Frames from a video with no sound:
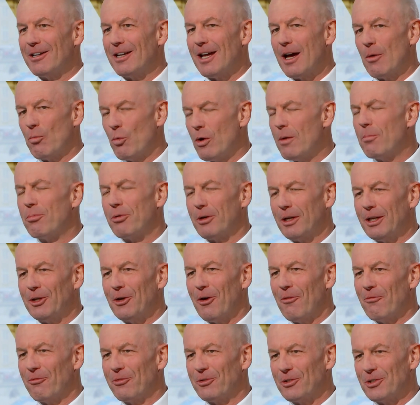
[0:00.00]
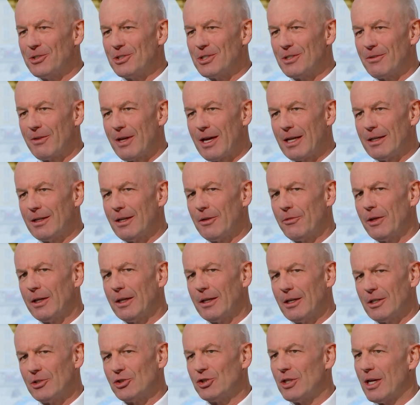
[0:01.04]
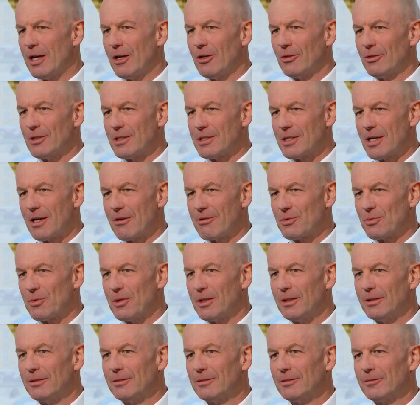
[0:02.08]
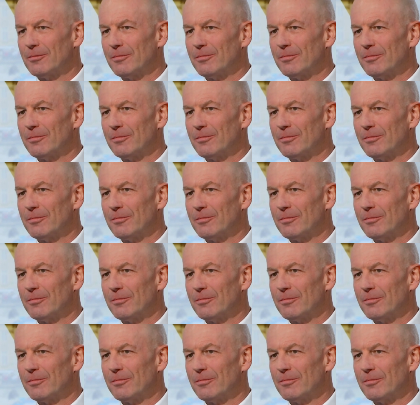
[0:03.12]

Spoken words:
And we're pretty confident of that. And I think our shareholders are as well.